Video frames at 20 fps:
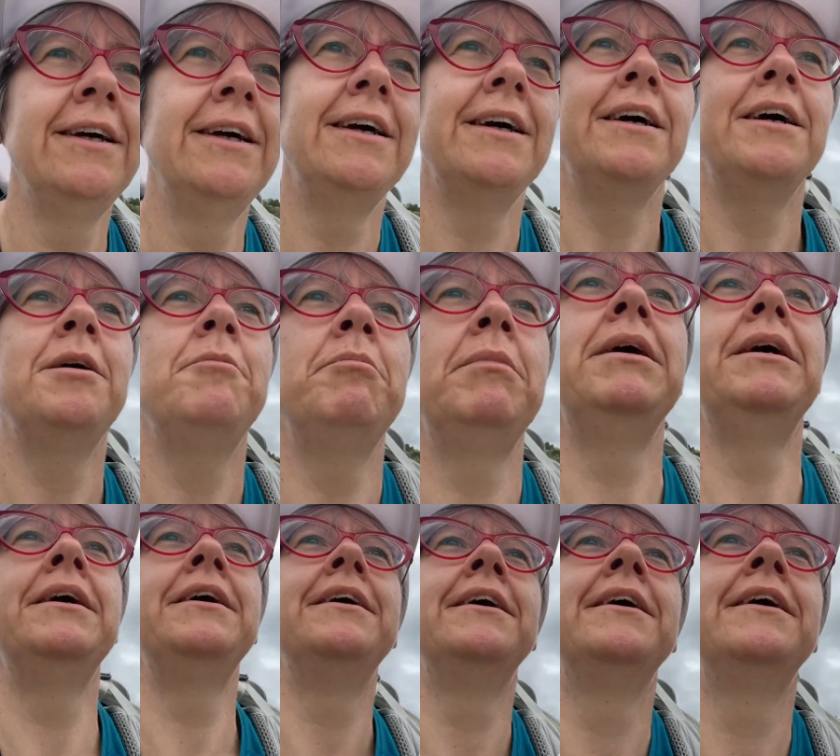Um,
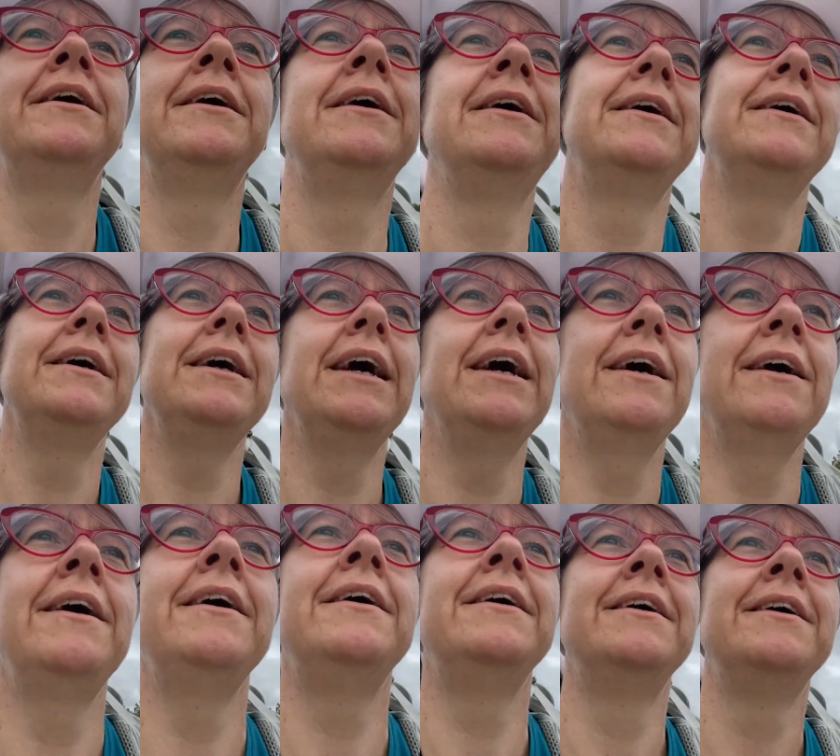
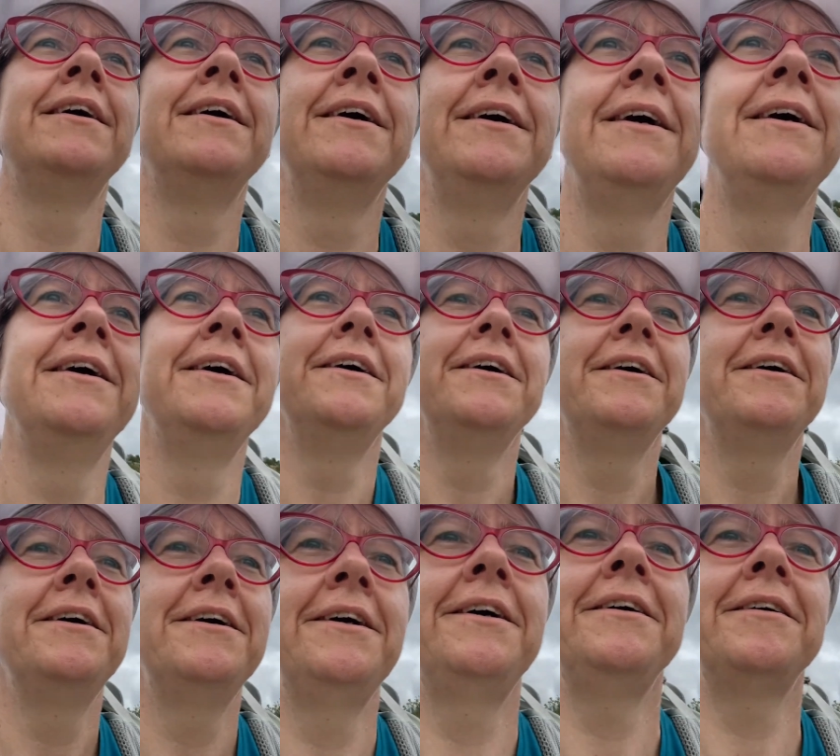
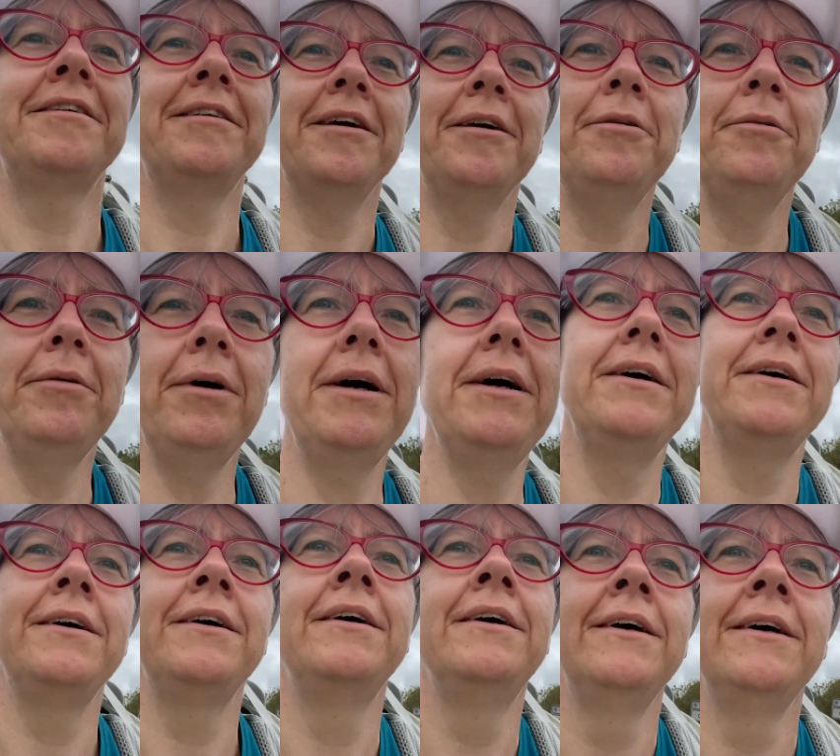yeah. So uh,
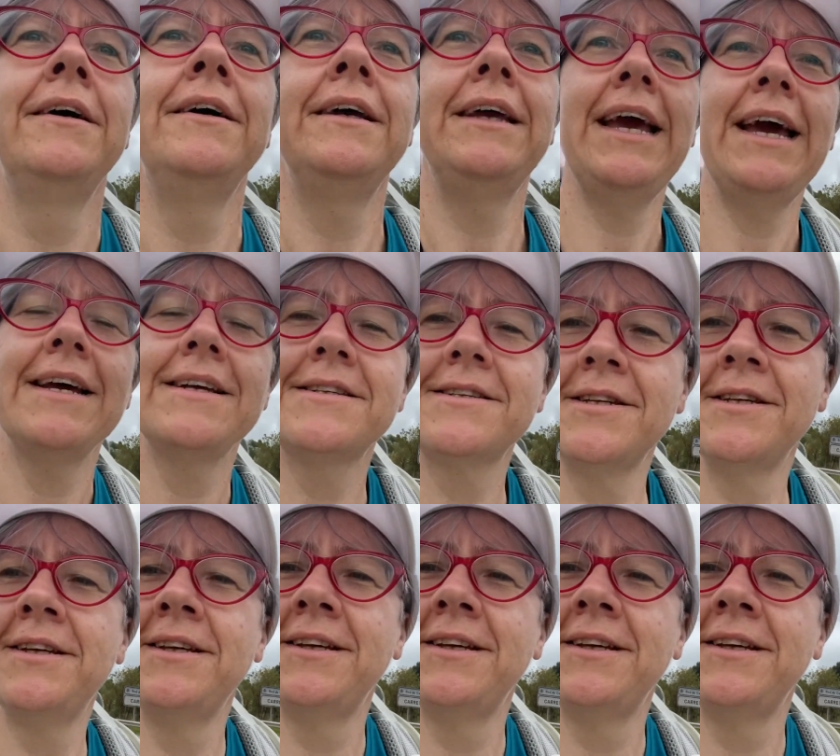yes,